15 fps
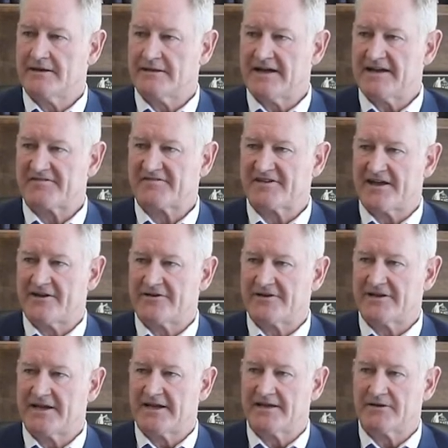last
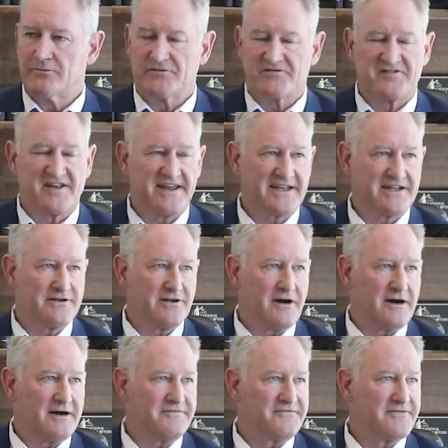Saturday night, was taken
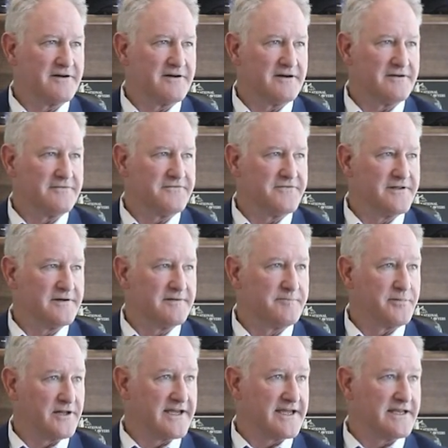off of the
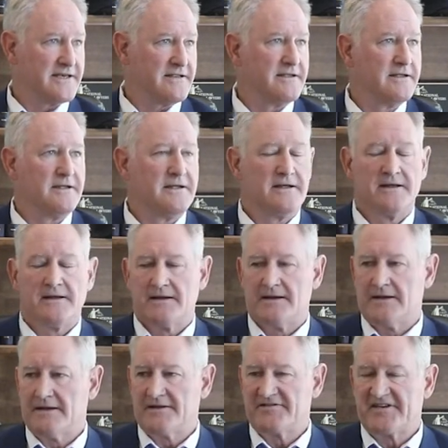plane
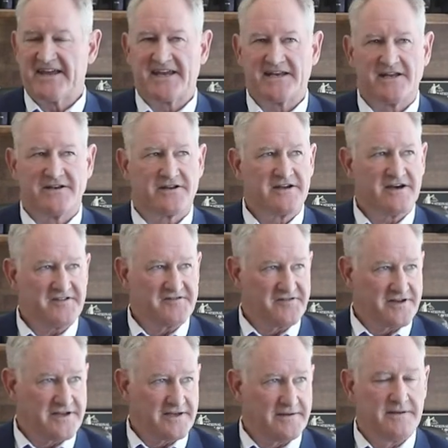and taken into
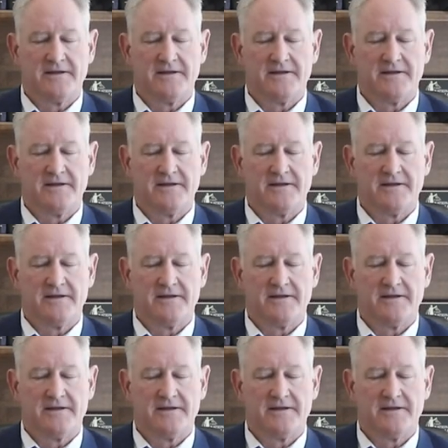custody.